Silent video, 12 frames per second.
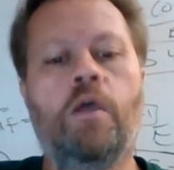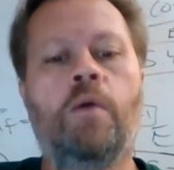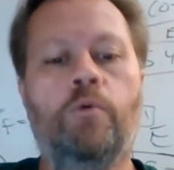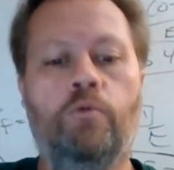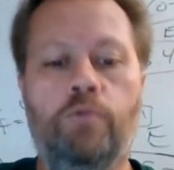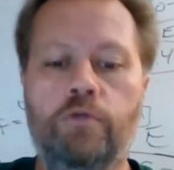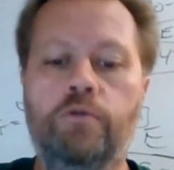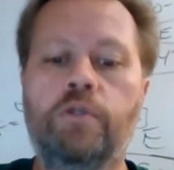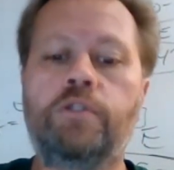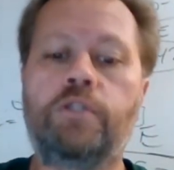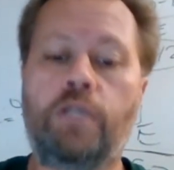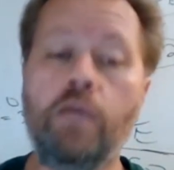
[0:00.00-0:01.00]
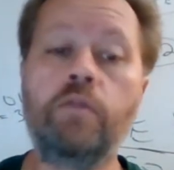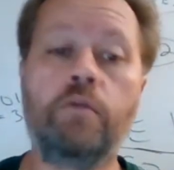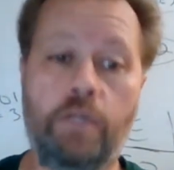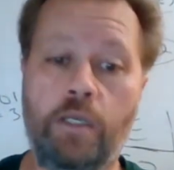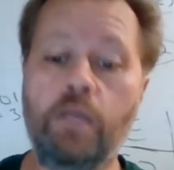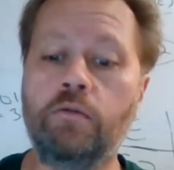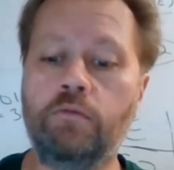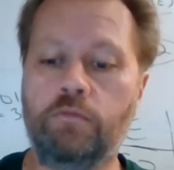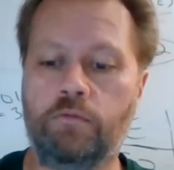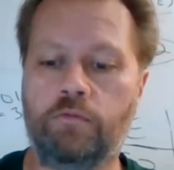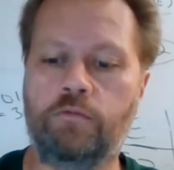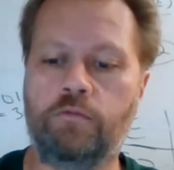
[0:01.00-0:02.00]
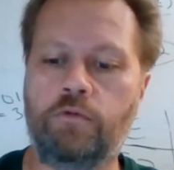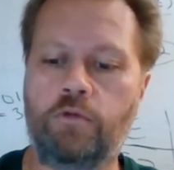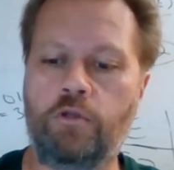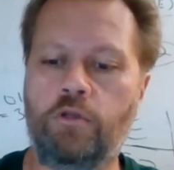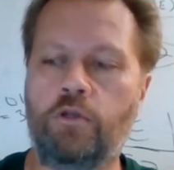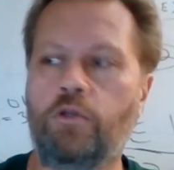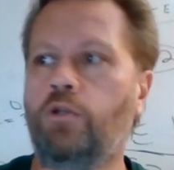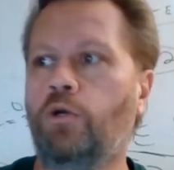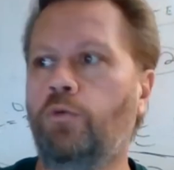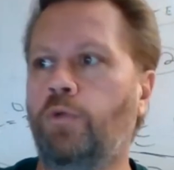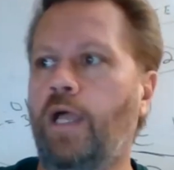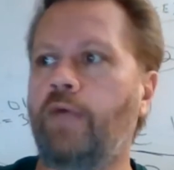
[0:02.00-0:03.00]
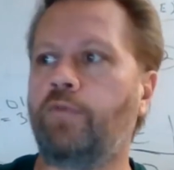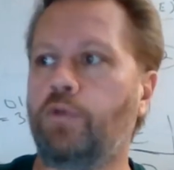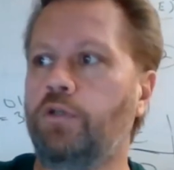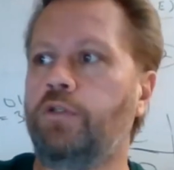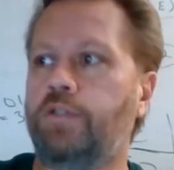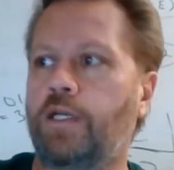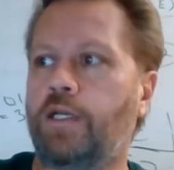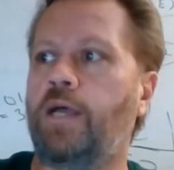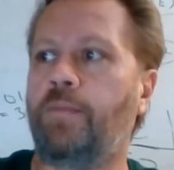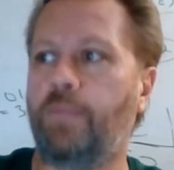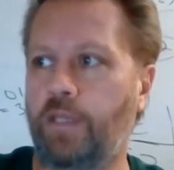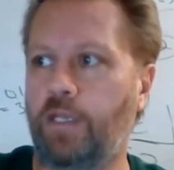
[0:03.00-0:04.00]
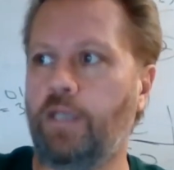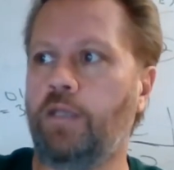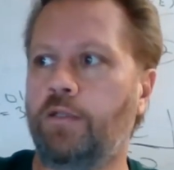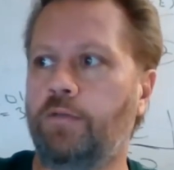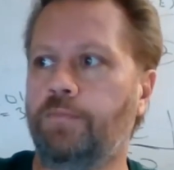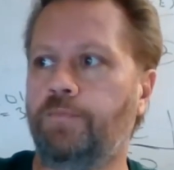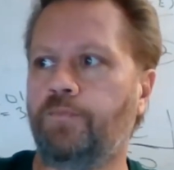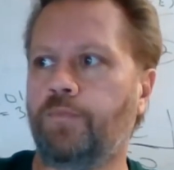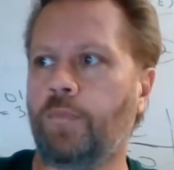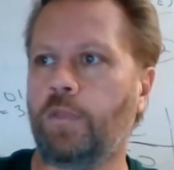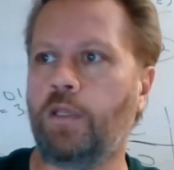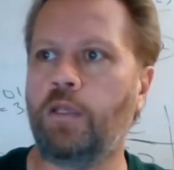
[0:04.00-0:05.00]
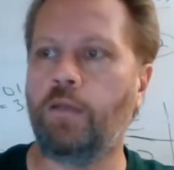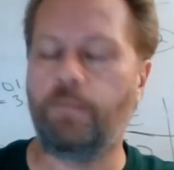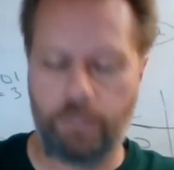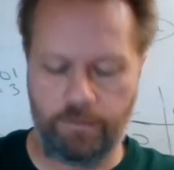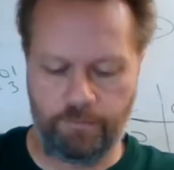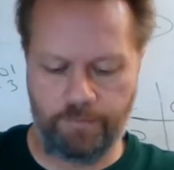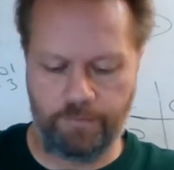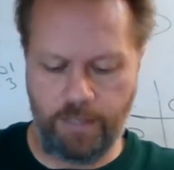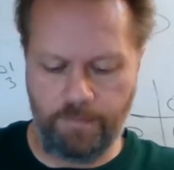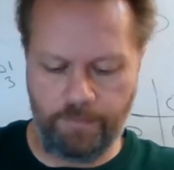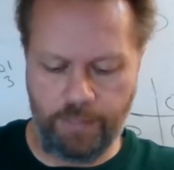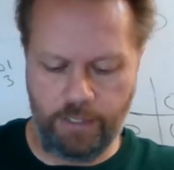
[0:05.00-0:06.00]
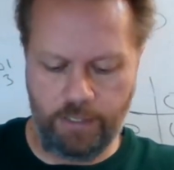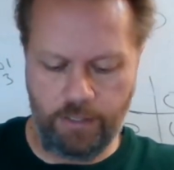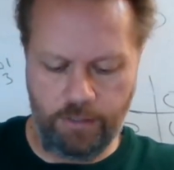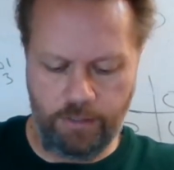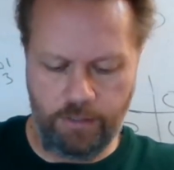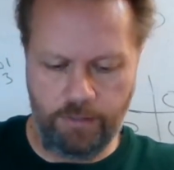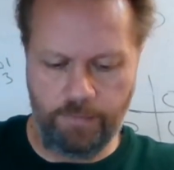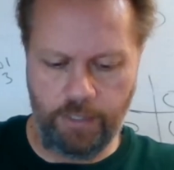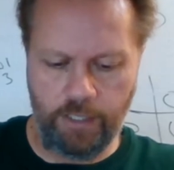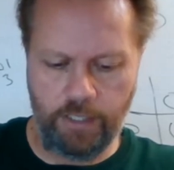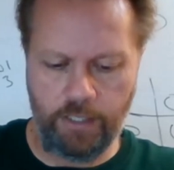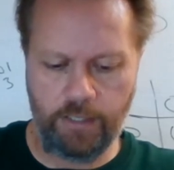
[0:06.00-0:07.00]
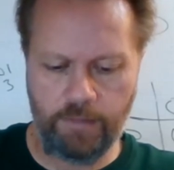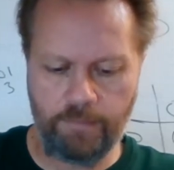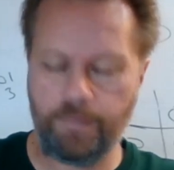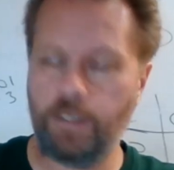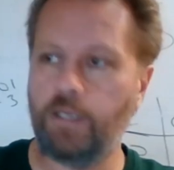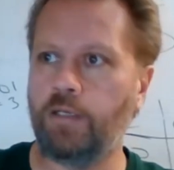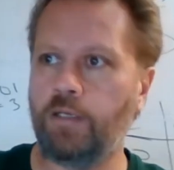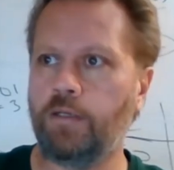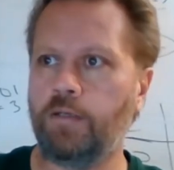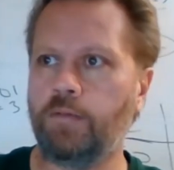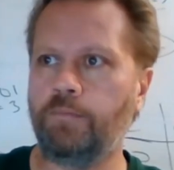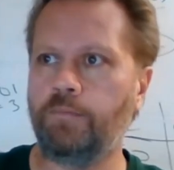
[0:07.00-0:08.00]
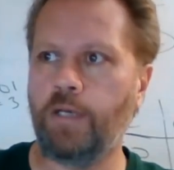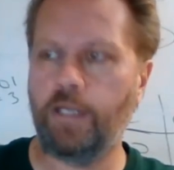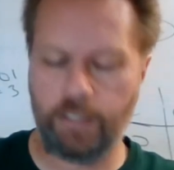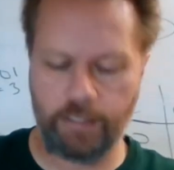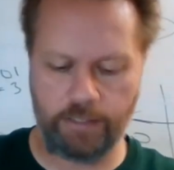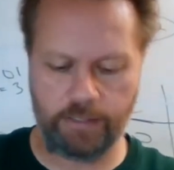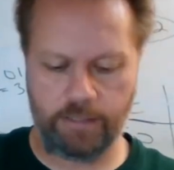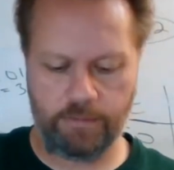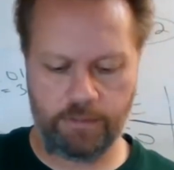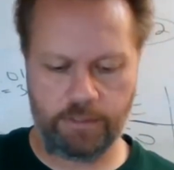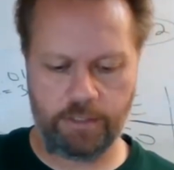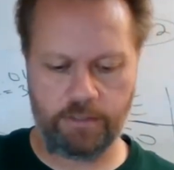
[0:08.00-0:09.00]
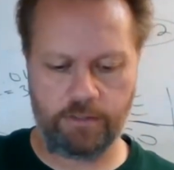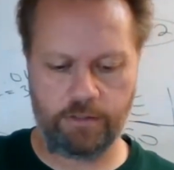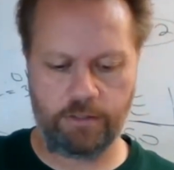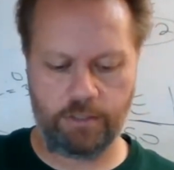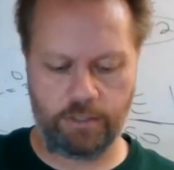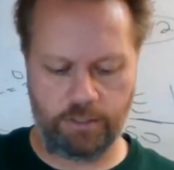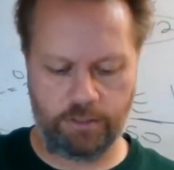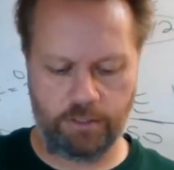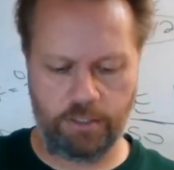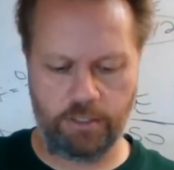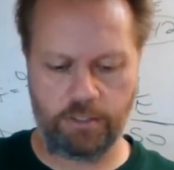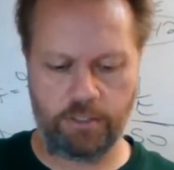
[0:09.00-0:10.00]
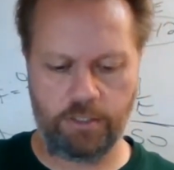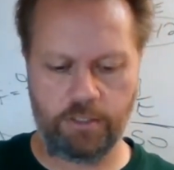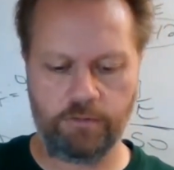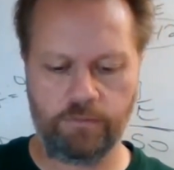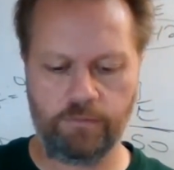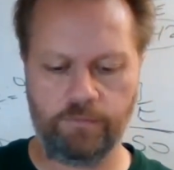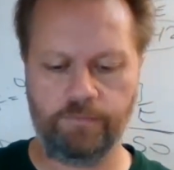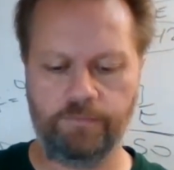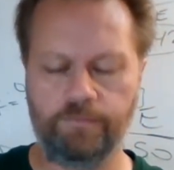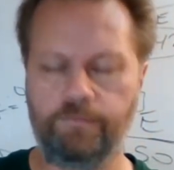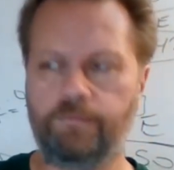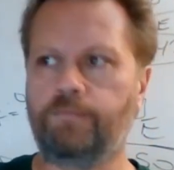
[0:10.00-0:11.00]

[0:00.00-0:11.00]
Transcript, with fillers: But we'll get together then. You know, we'll have a good time then. Bum bum bum ba da dum bum ba da da dum dum da da dum dum